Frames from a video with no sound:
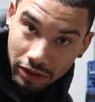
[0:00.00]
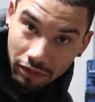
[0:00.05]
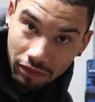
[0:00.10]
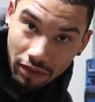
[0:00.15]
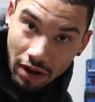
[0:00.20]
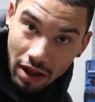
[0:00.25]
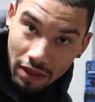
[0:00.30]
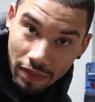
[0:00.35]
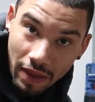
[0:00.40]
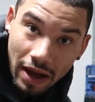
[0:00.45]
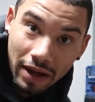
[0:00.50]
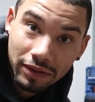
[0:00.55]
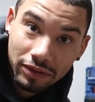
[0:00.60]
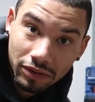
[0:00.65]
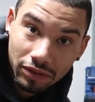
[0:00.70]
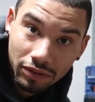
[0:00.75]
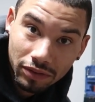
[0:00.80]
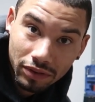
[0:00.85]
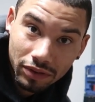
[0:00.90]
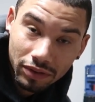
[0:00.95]
if not
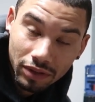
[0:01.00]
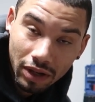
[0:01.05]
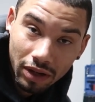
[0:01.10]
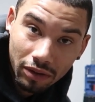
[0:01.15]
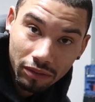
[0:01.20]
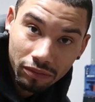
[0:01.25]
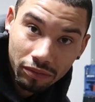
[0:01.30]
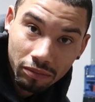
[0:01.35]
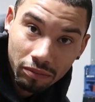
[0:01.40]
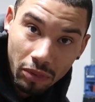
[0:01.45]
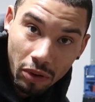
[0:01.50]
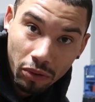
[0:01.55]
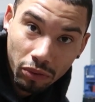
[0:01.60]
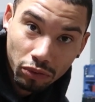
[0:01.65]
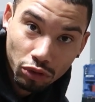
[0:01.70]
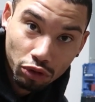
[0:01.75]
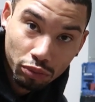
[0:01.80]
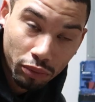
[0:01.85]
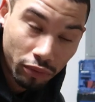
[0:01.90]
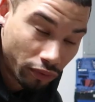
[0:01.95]
thousands, of
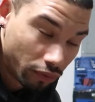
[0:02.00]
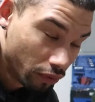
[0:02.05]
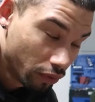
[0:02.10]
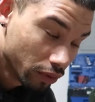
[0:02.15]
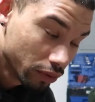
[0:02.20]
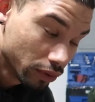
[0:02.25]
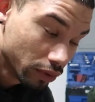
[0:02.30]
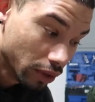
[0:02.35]
motors before.